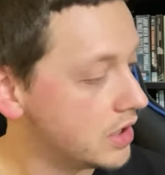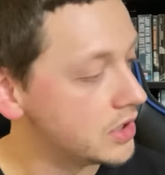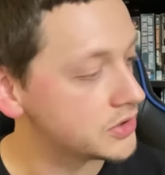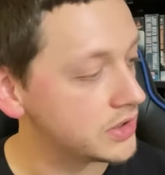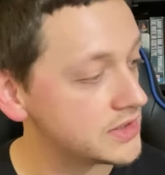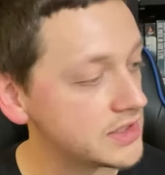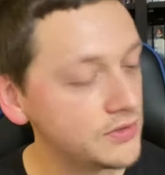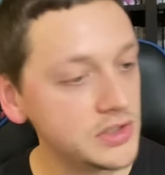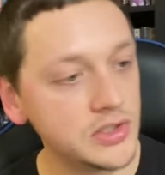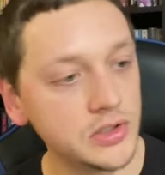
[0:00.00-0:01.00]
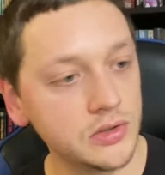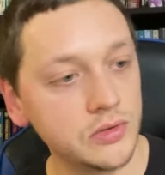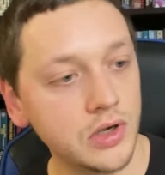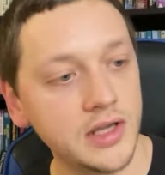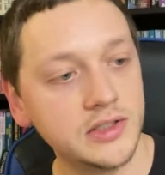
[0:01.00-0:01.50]
So that's 72.
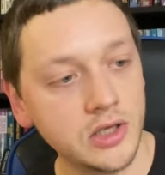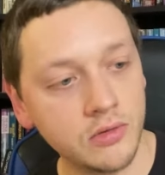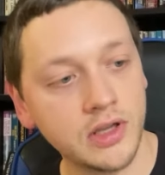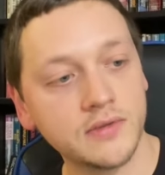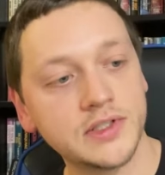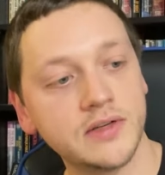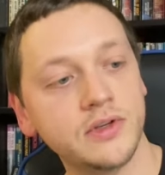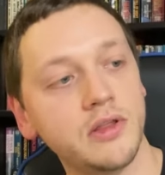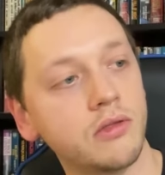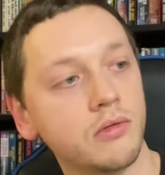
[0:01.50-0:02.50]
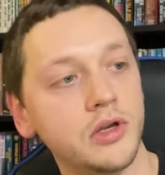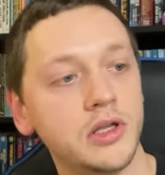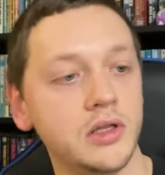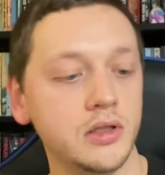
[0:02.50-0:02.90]
I don't have 73,